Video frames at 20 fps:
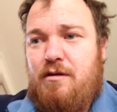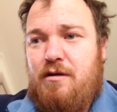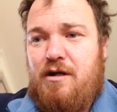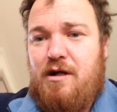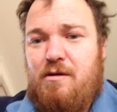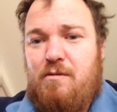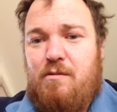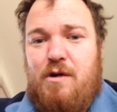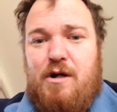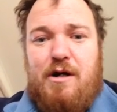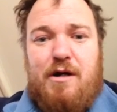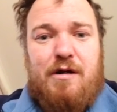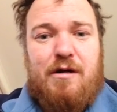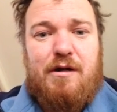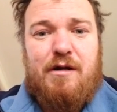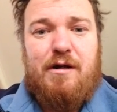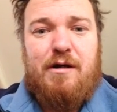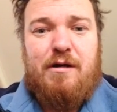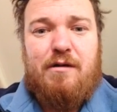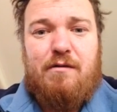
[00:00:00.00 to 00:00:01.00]
That way
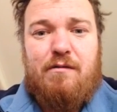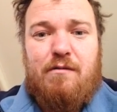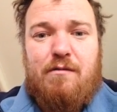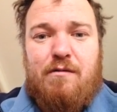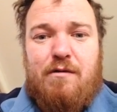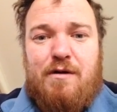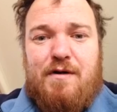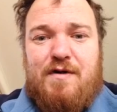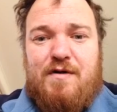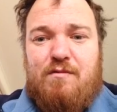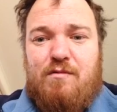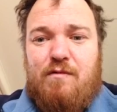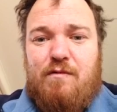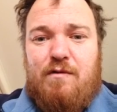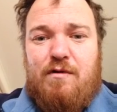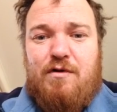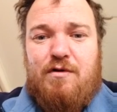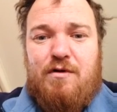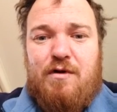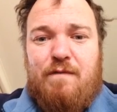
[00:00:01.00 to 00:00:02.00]
you get a nice
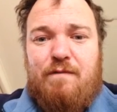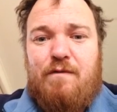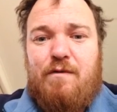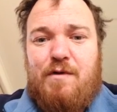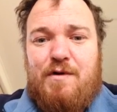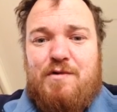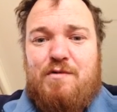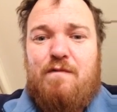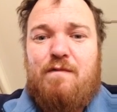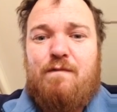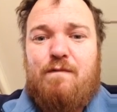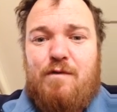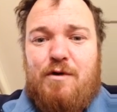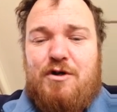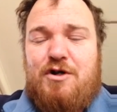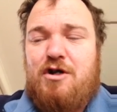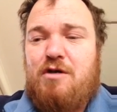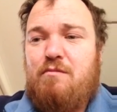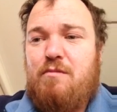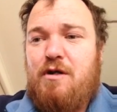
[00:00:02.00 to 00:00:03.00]

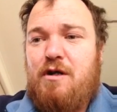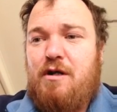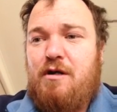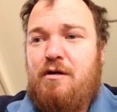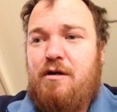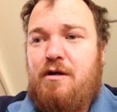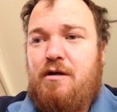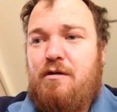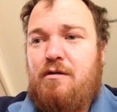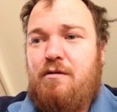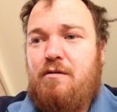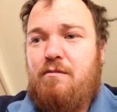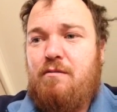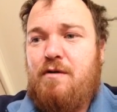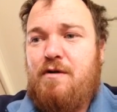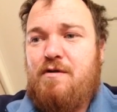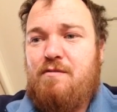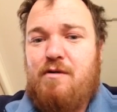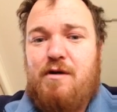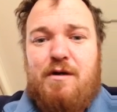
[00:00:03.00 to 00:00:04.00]
refreshing beer
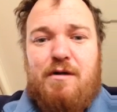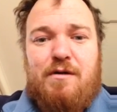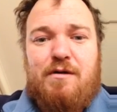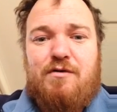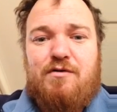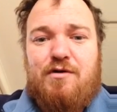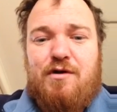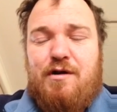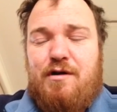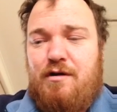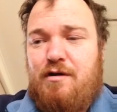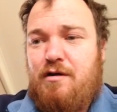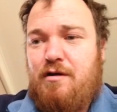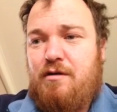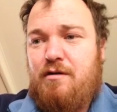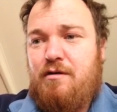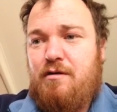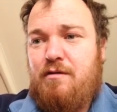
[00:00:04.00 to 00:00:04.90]
when it's ready to drink.